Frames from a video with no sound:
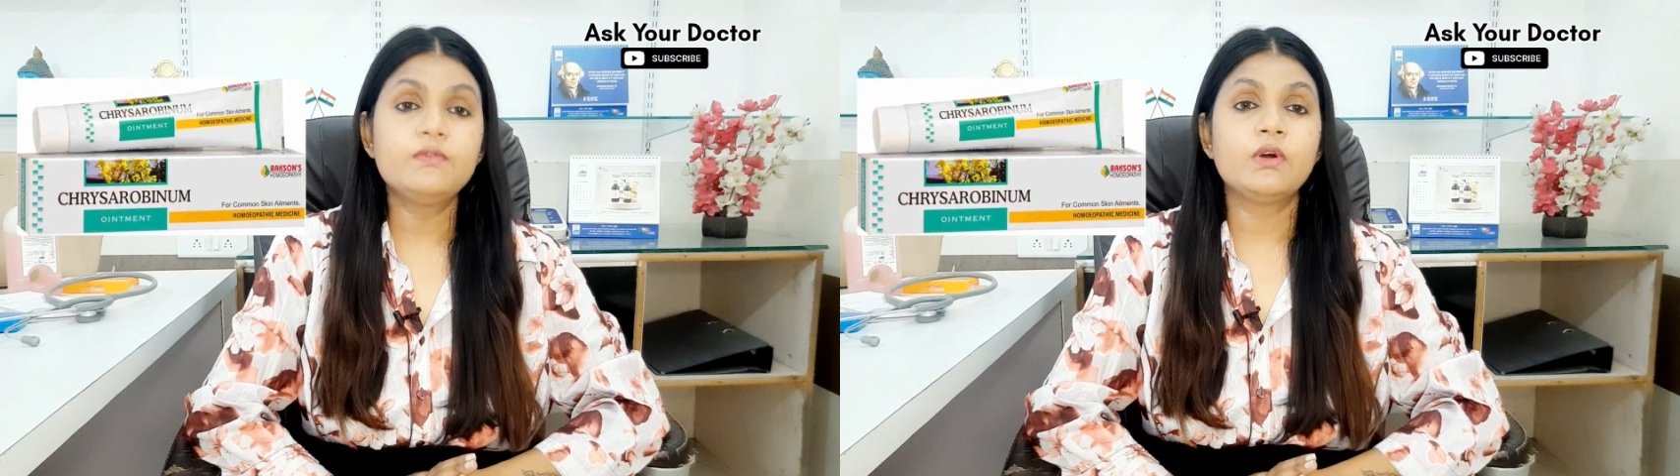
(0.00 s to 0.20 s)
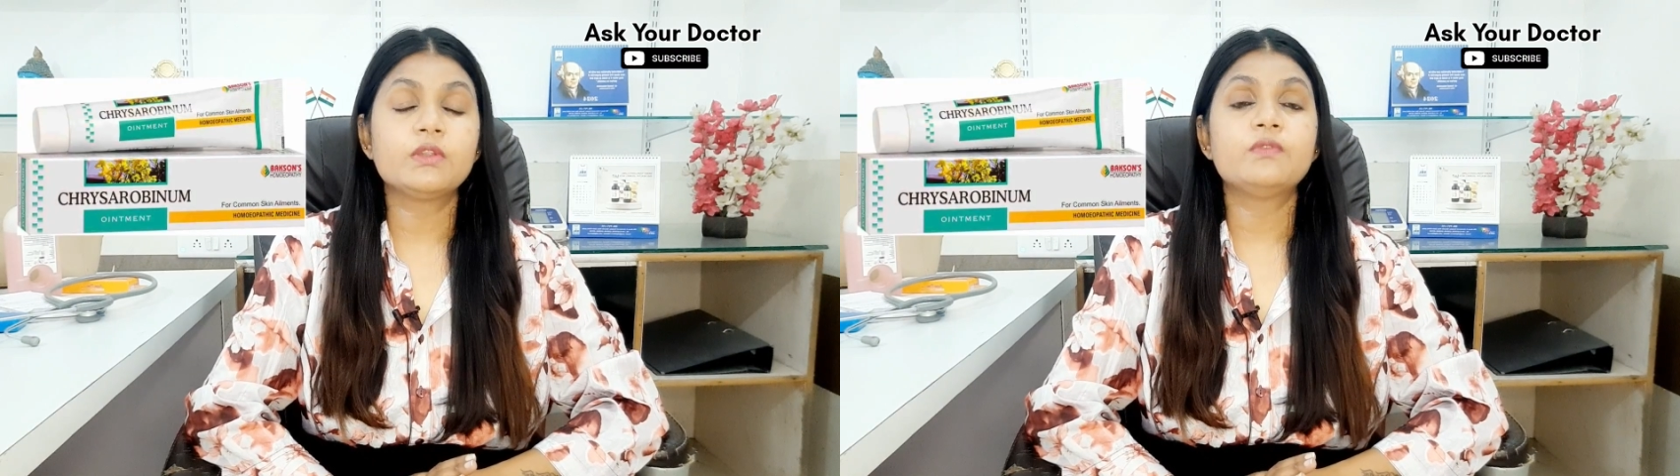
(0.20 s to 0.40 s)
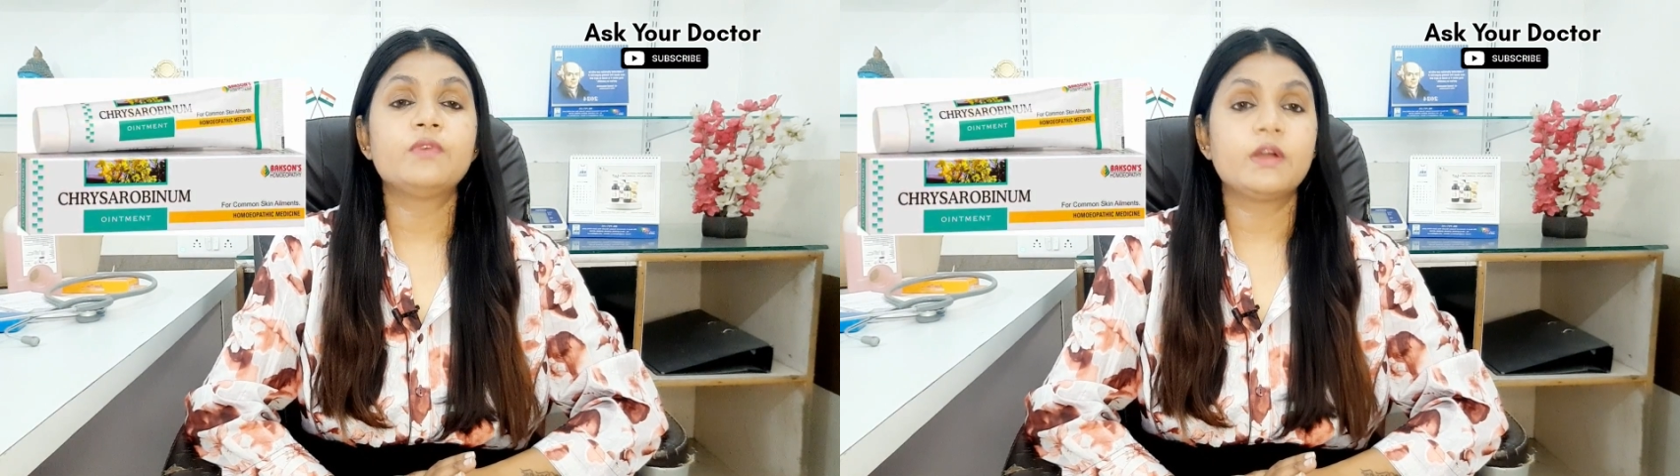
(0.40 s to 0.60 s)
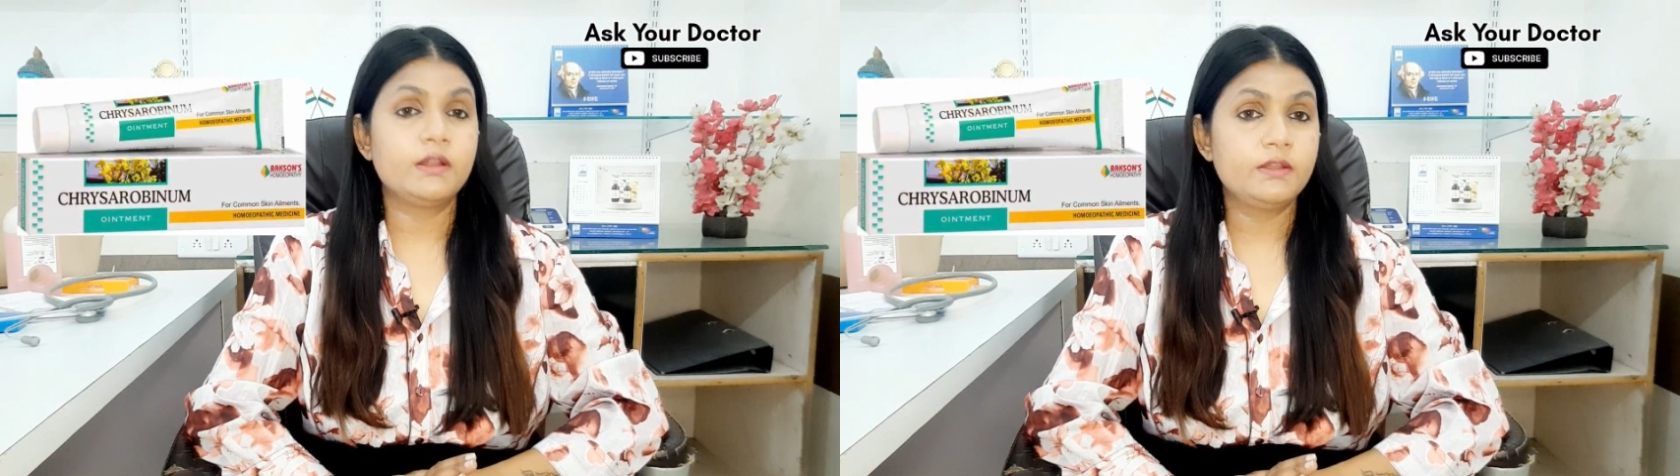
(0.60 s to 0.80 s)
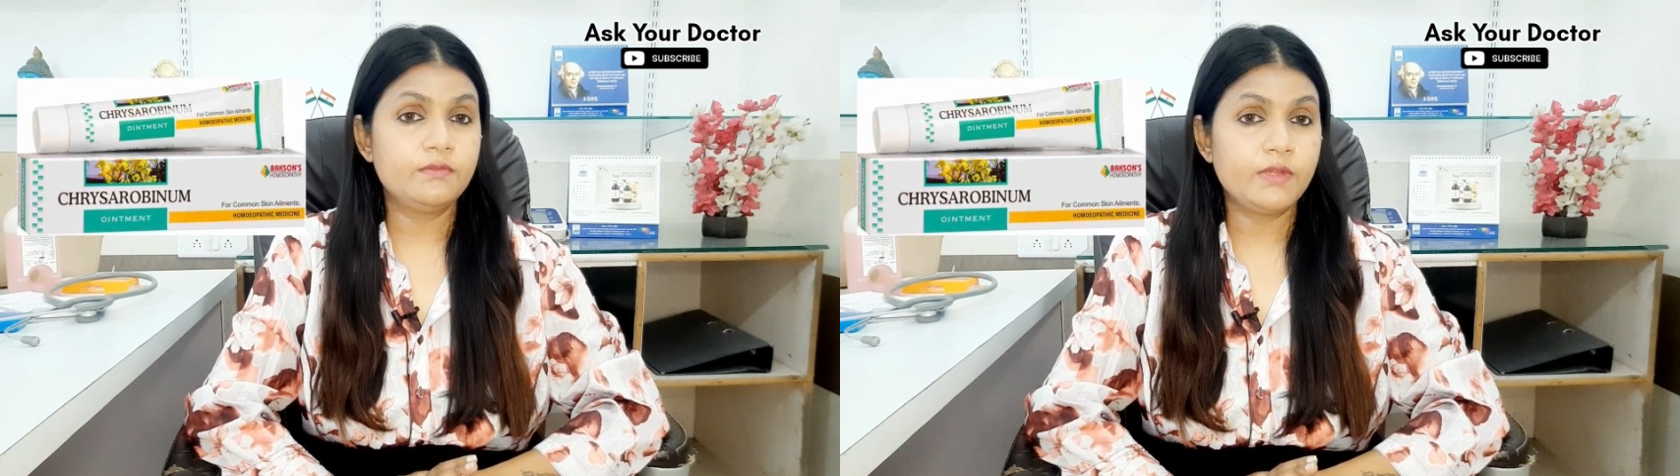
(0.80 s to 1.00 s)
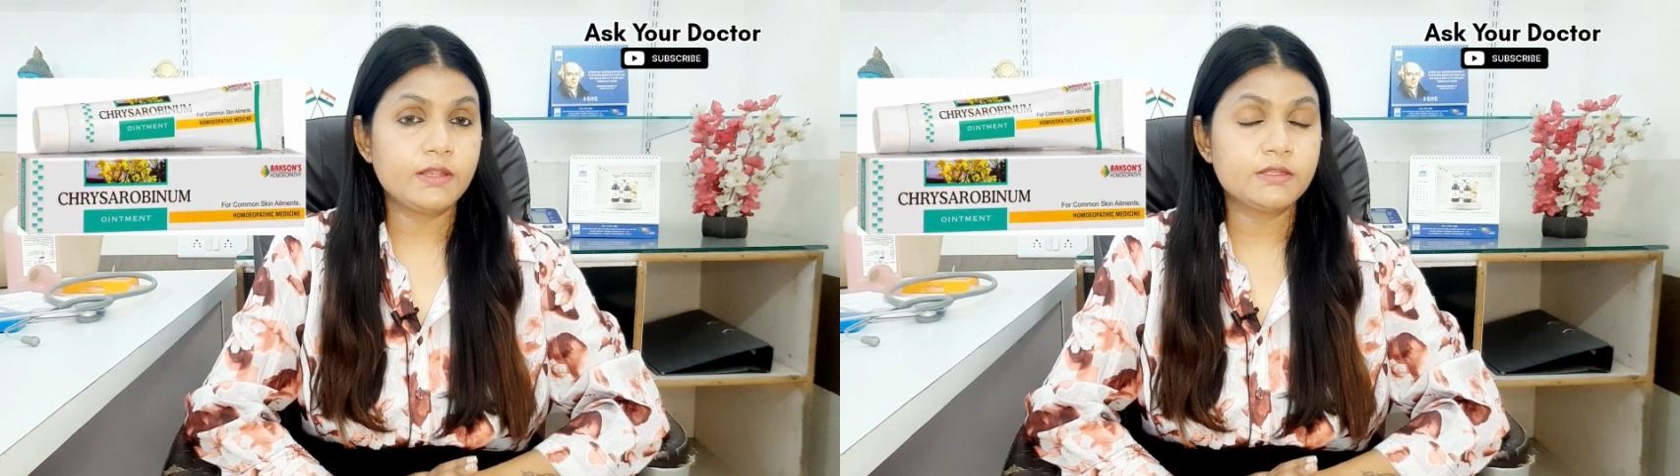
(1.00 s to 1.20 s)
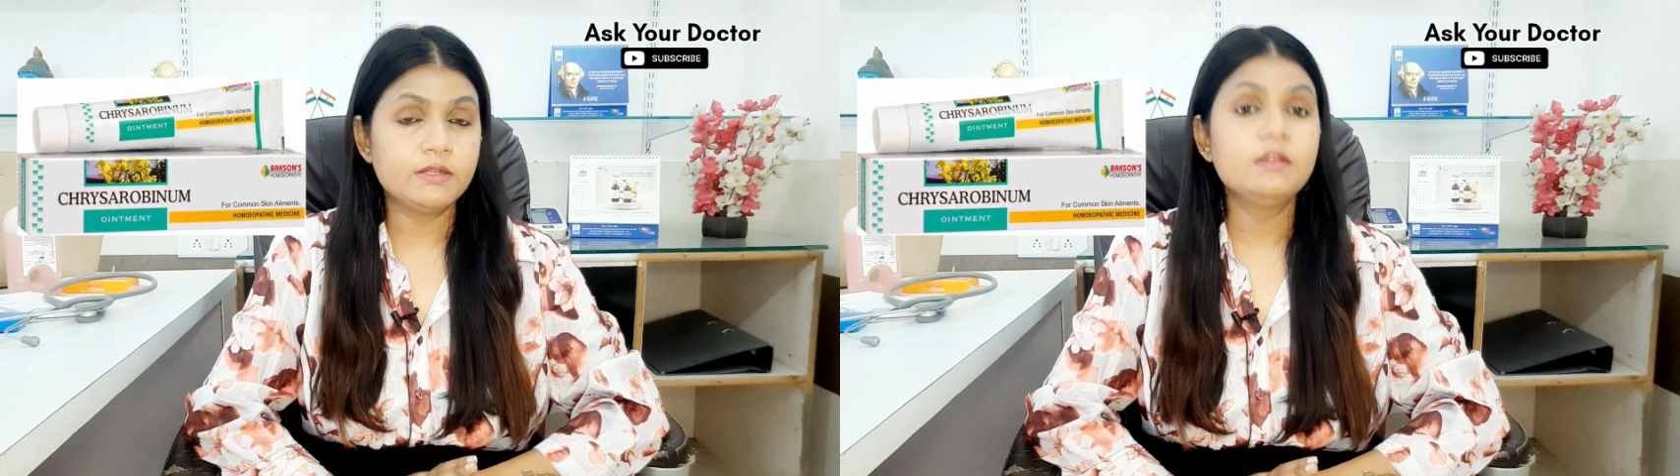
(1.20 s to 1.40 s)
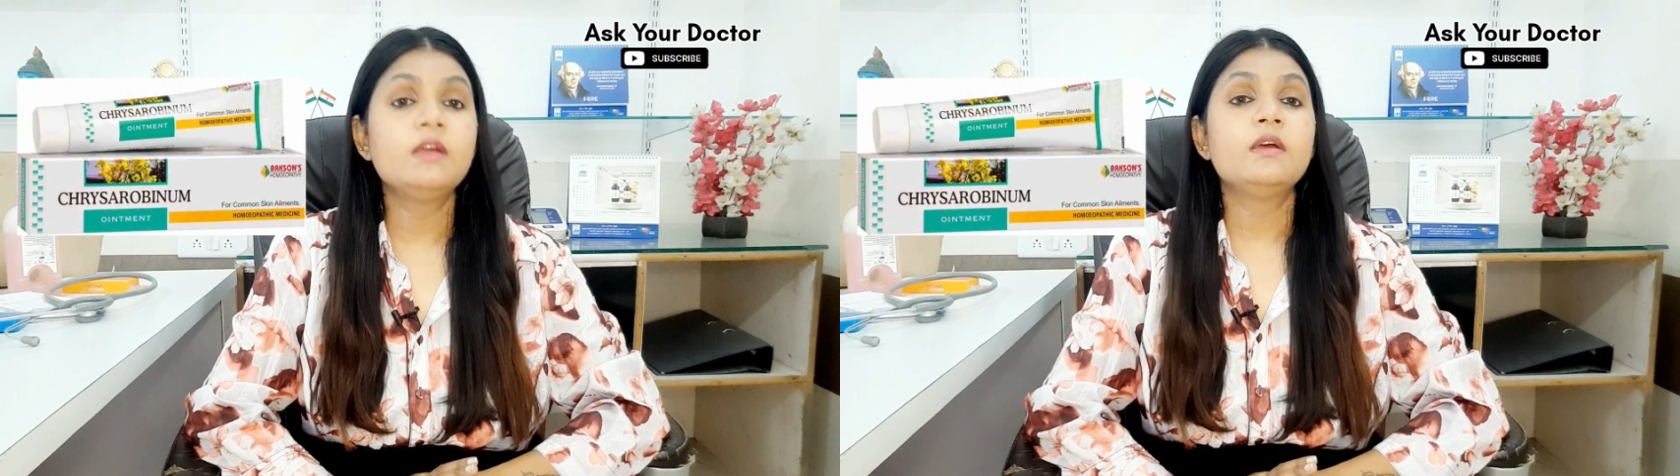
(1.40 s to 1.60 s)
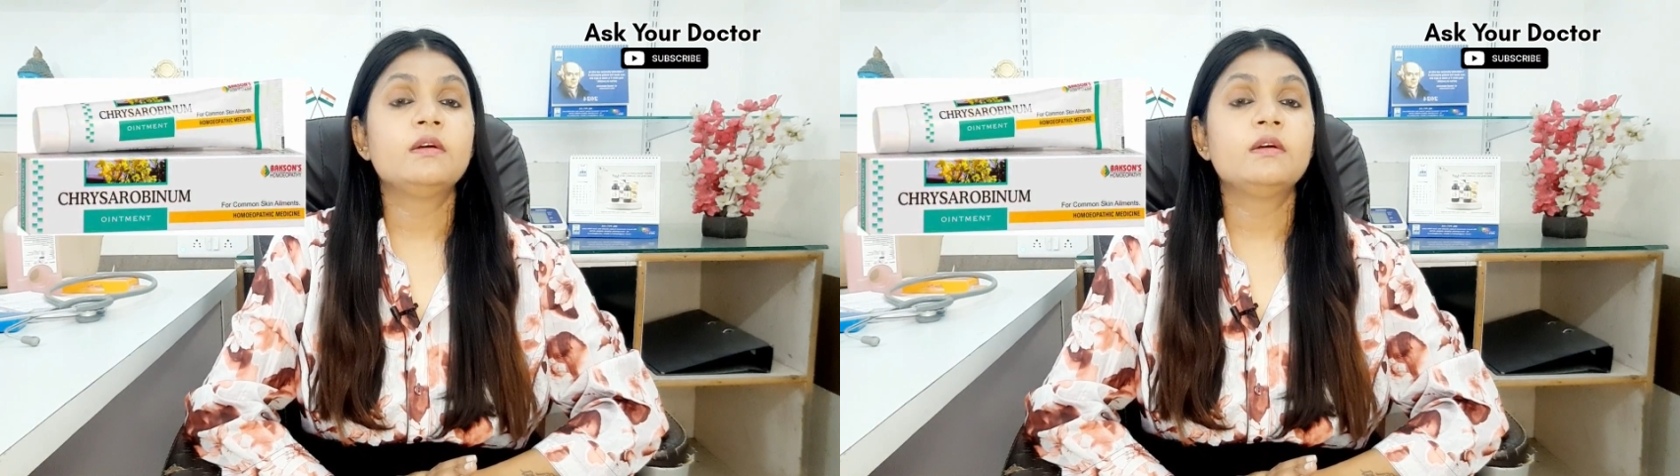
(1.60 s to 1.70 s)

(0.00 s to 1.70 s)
for your fungal infection.